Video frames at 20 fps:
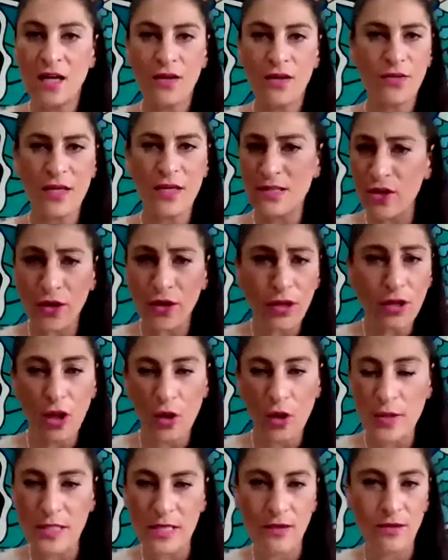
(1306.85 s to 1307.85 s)
There's no
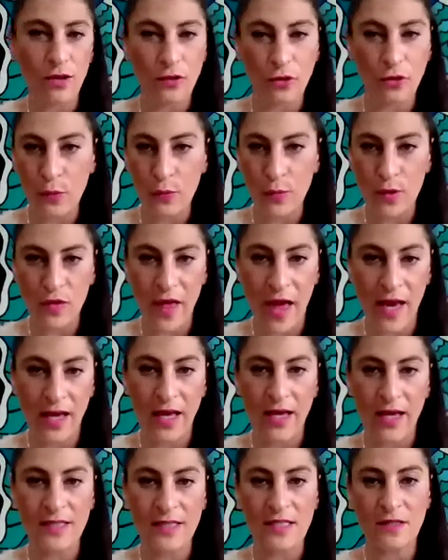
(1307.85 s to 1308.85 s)
closing the loop with that
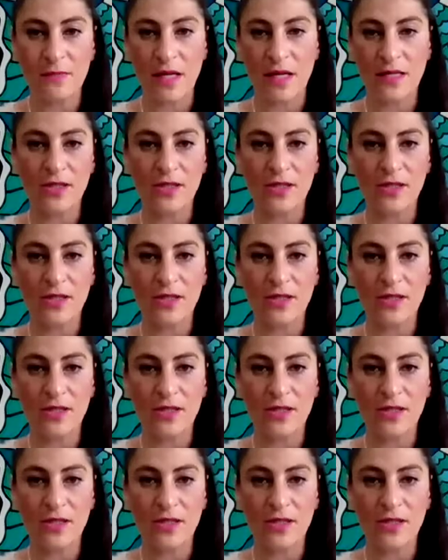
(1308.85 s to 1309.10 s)
customer.